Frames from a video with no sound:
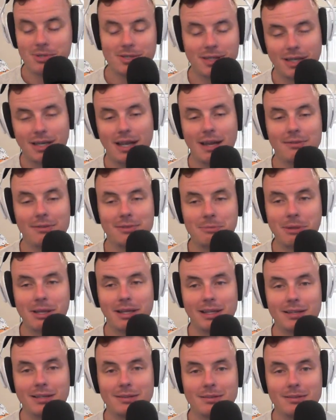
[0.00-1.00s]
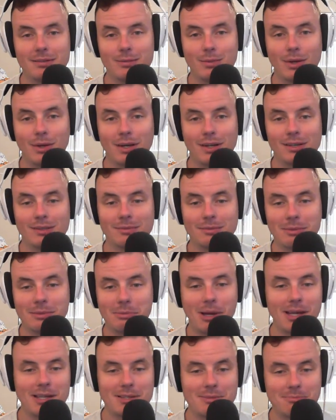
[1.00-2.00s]
I'm just gonna have to make it work.
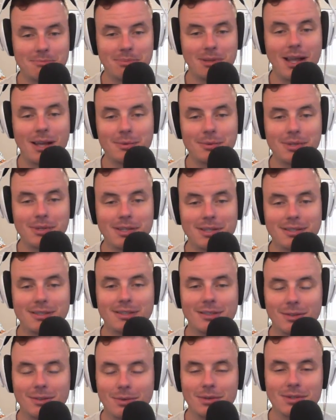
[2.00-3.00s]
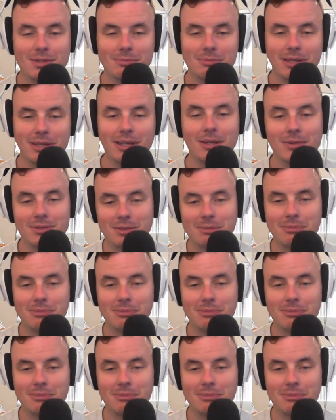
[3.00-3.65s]
I'm gonna buy some plywood or some, like,